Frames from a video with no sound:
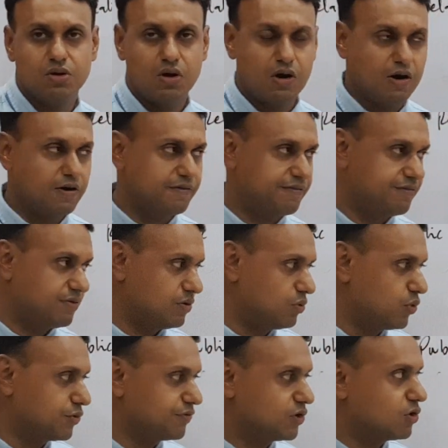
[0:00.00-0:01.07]
of
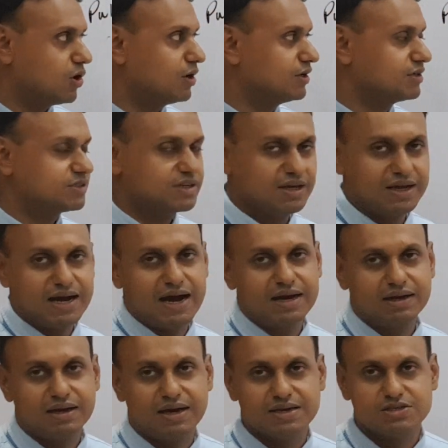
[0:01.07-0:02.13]
what we call it
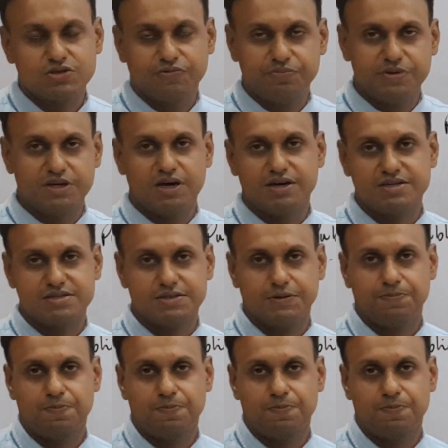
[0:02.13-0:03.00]
guidelines of PRSA.